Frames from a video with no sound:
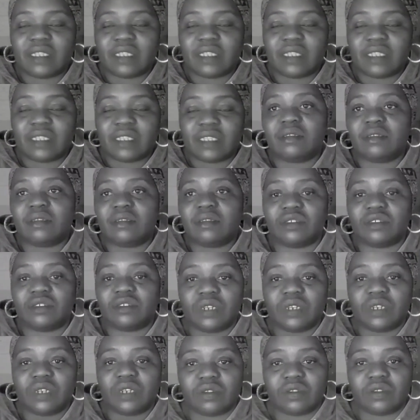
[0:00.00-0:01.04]
what I just
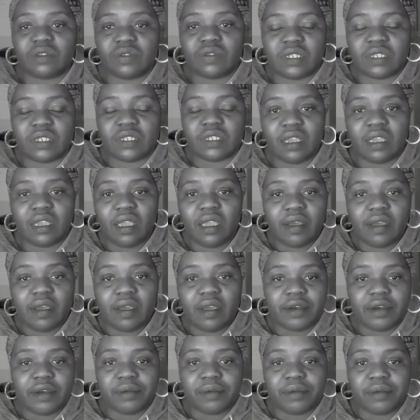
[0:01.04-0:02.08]
wanted to say.
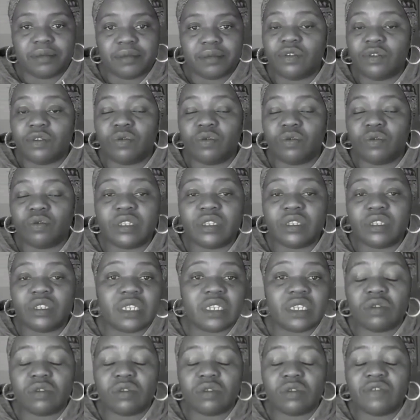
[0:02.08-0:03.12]
If you
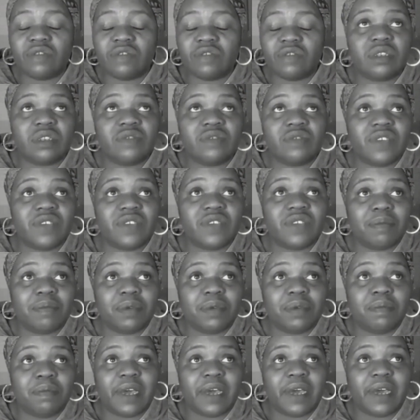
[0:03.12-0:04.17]
want the
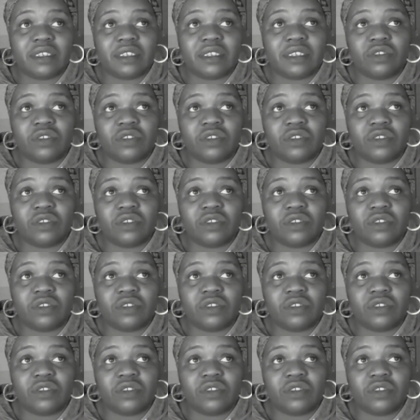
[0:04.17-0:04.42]
VIP pass,